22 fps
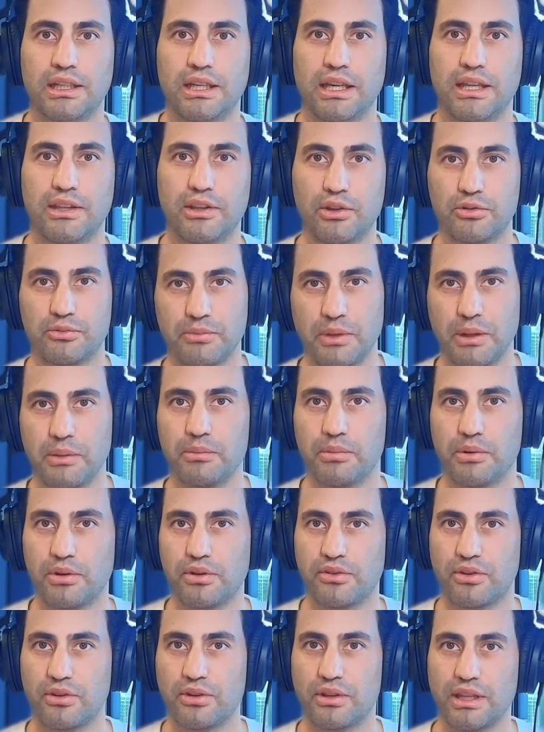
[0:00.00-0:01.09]
and those
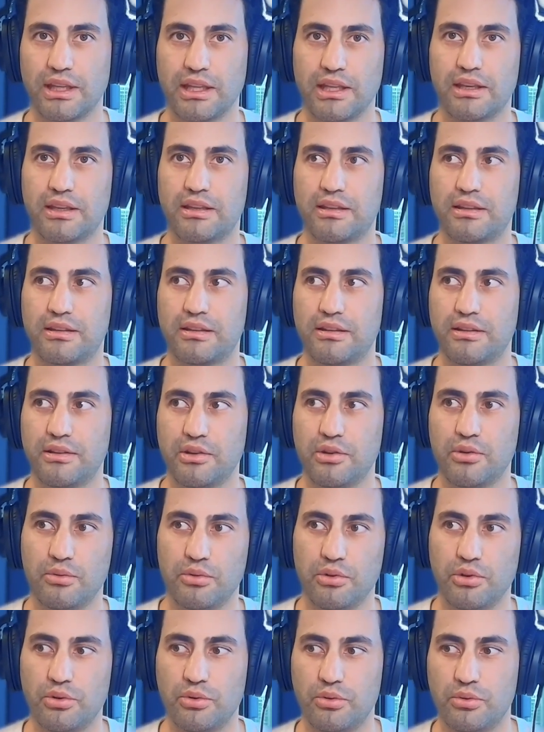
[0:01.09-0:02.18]
members are like
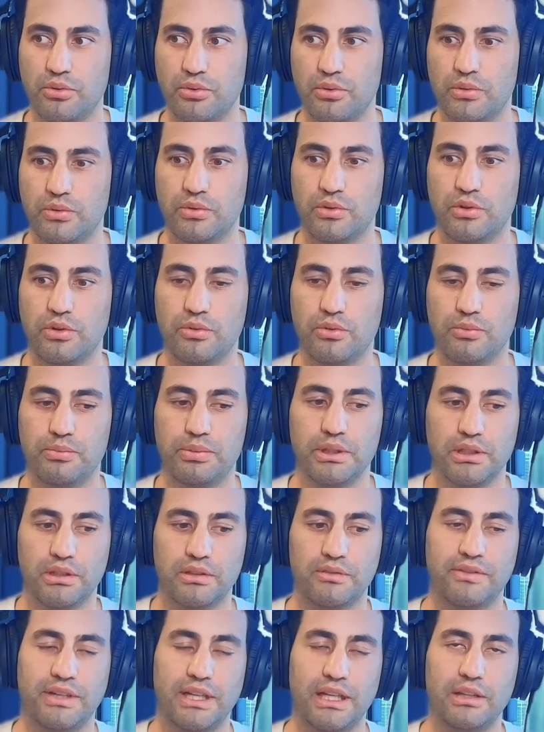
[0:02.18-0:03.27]
you
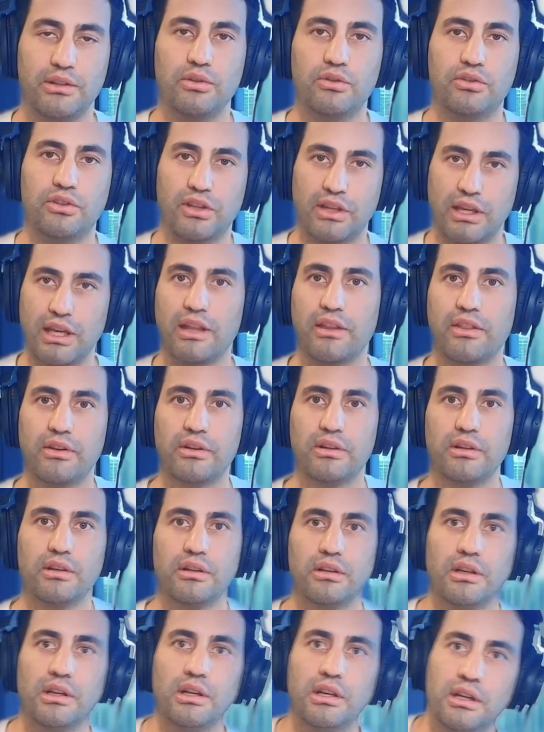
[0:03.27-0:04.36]
build value
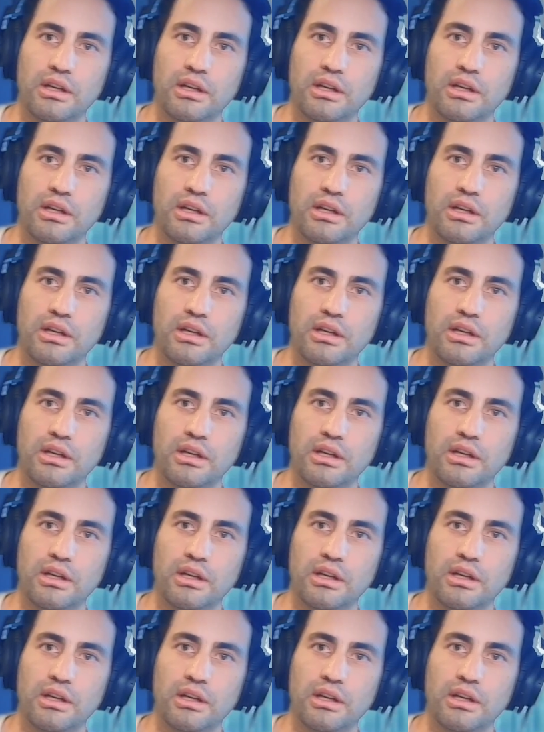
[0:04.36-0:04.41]
together,